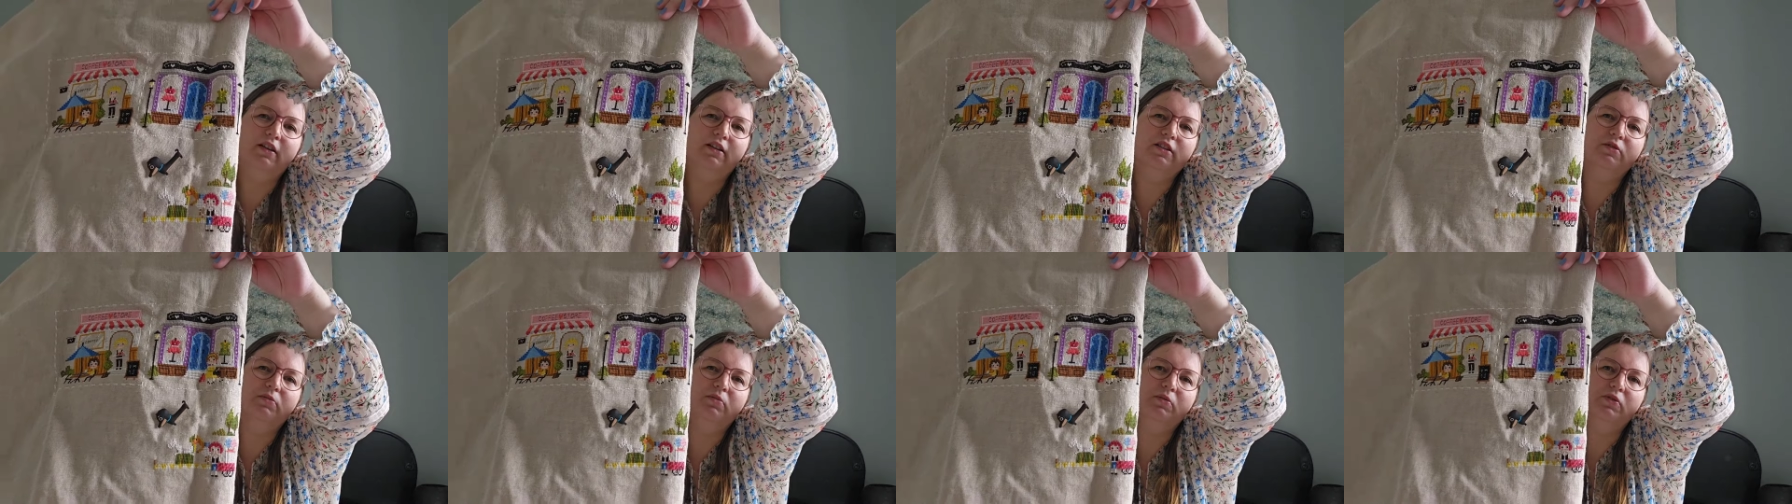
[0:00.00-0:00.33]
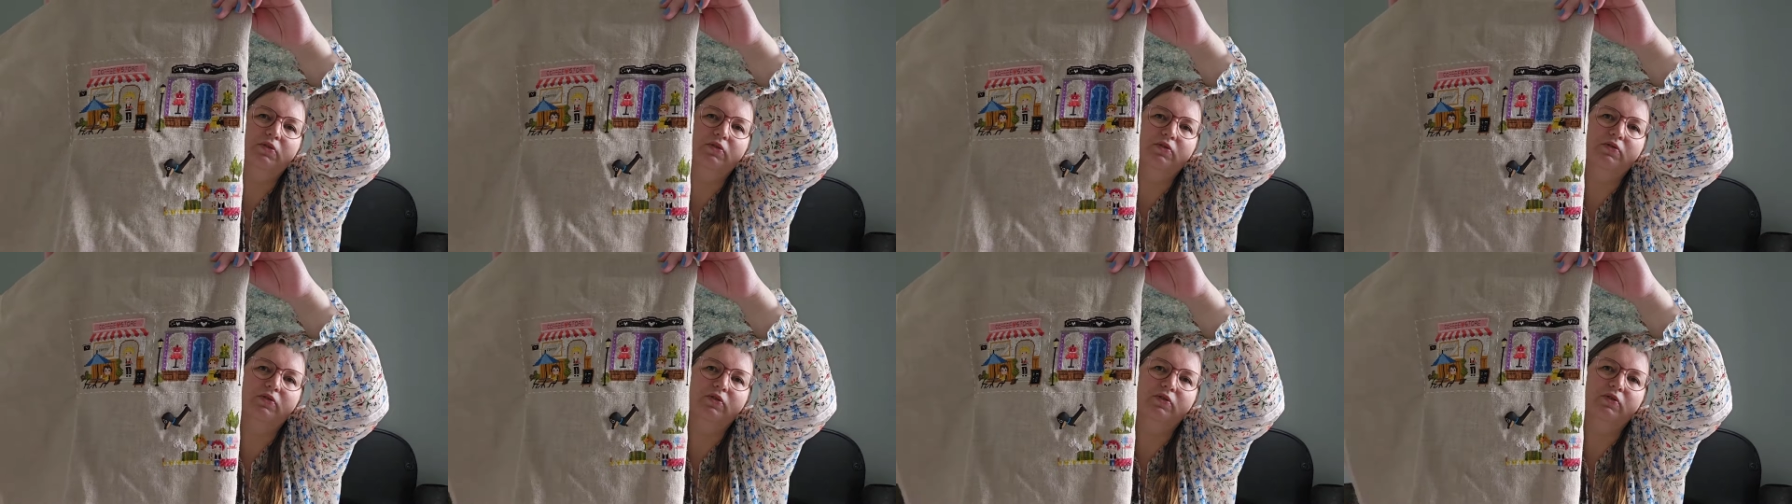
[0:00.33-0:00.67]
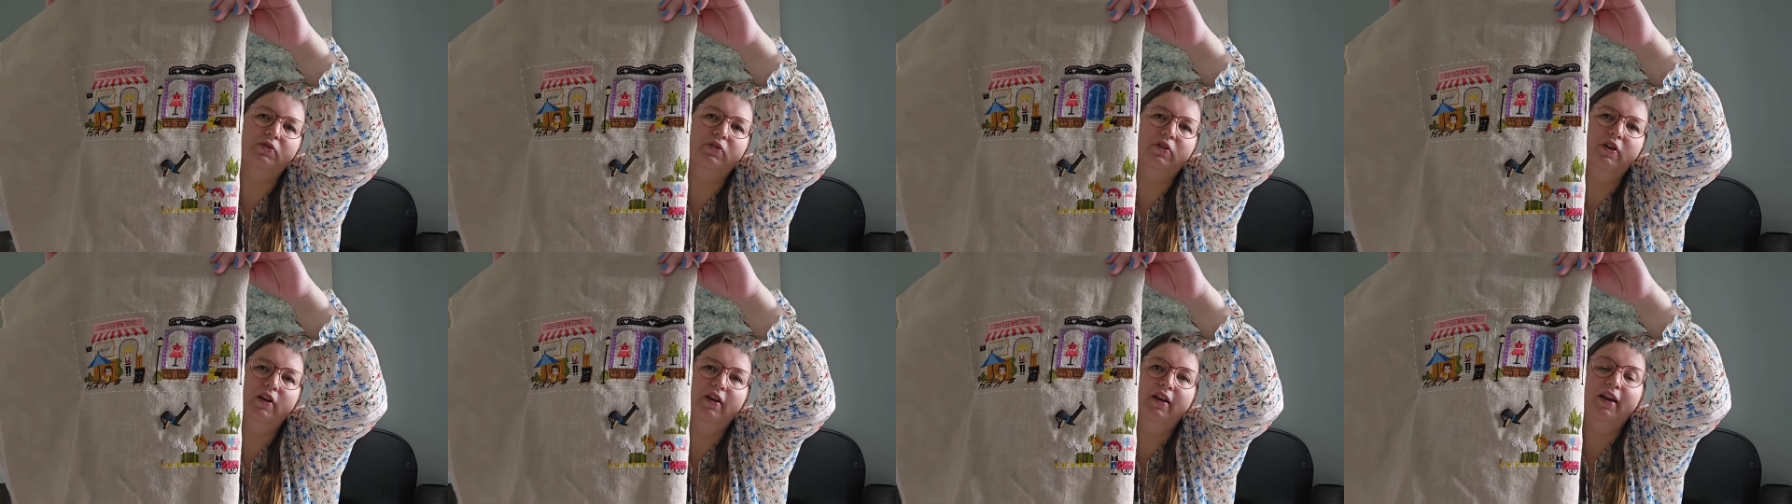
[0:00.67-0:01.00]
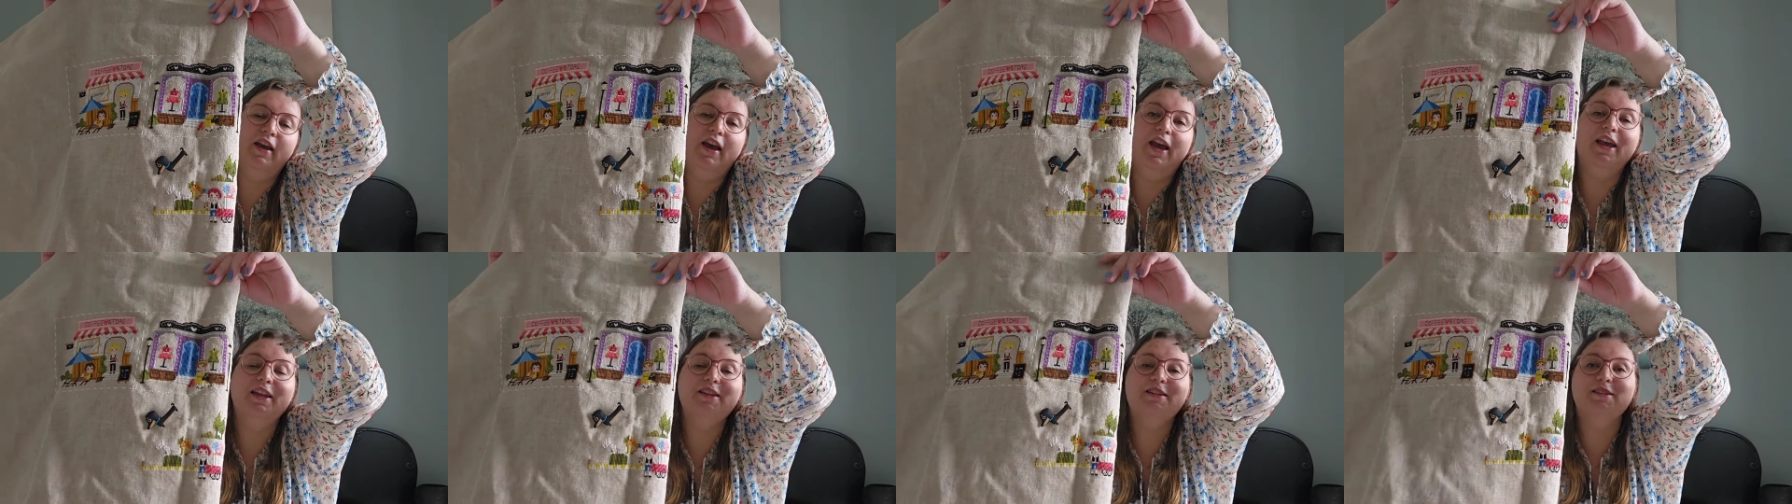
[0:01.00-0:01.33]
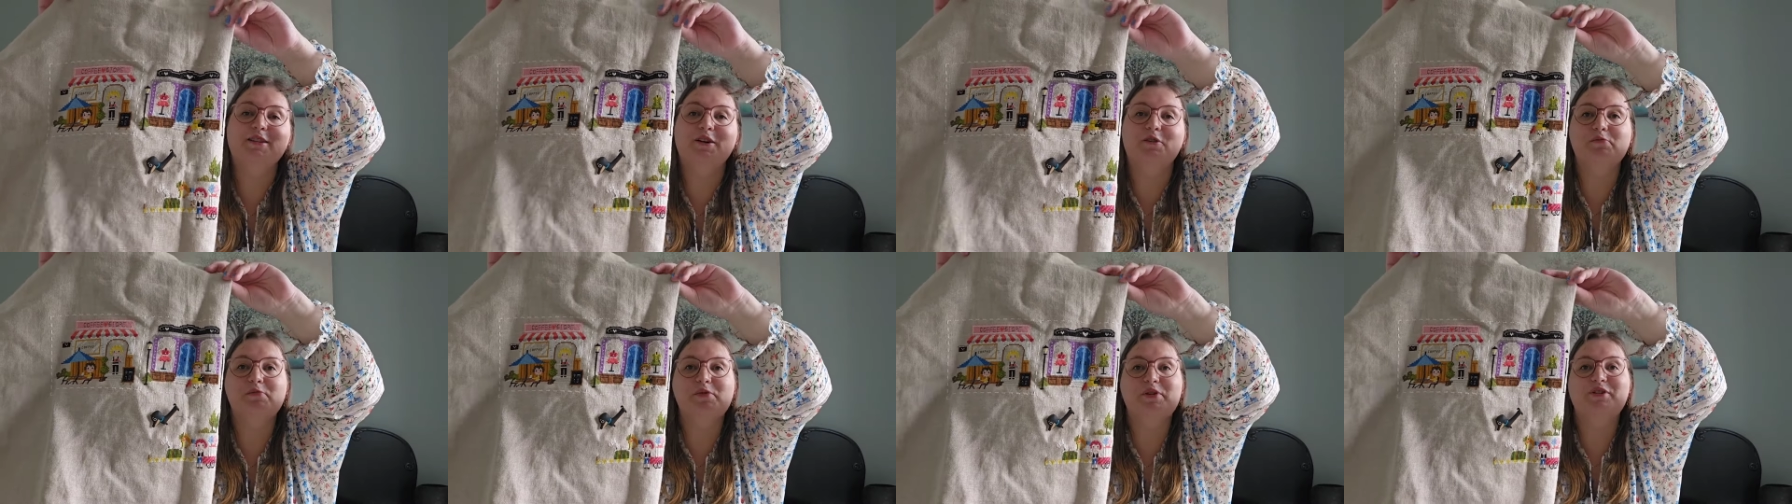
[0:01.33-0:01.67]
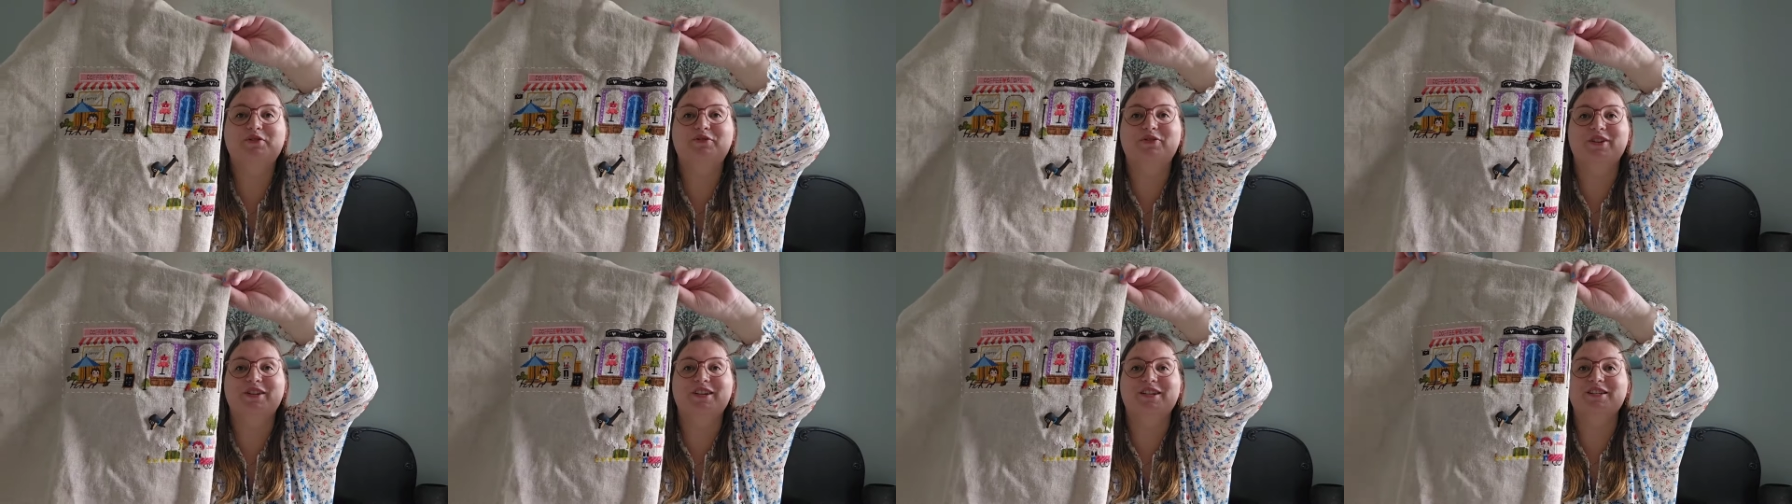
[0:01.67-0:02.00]
it's beautiful and so much
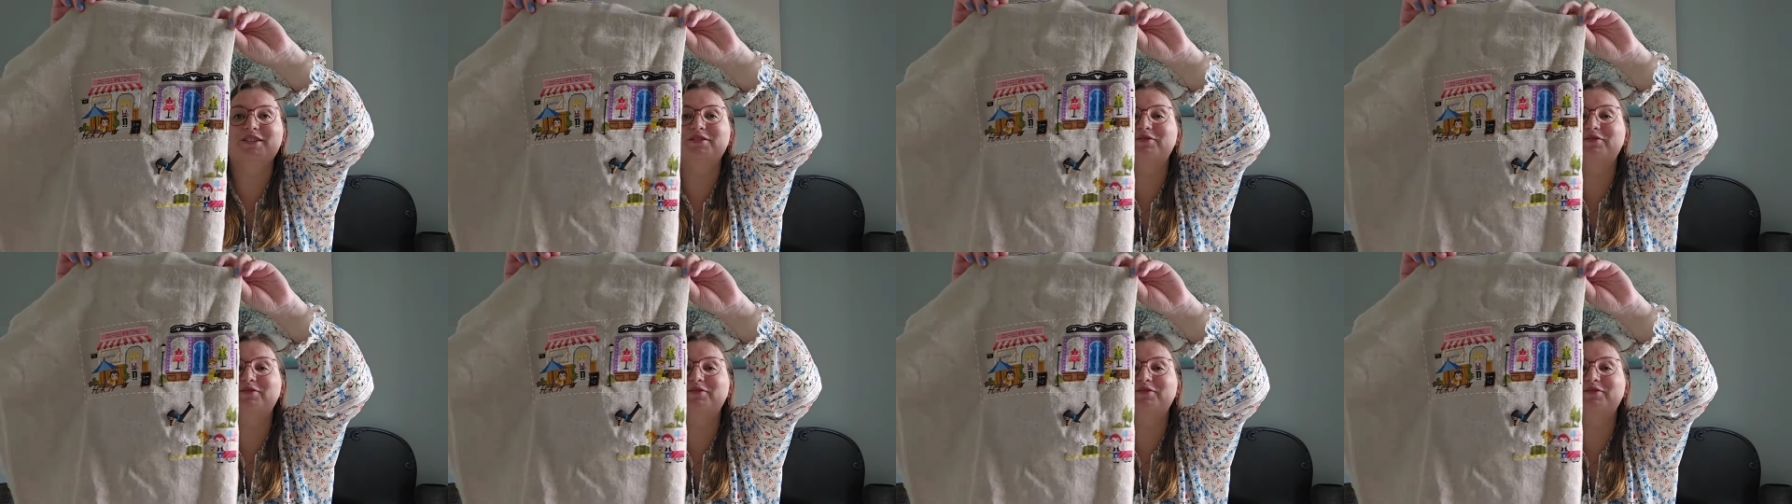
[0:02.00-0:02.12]
fun as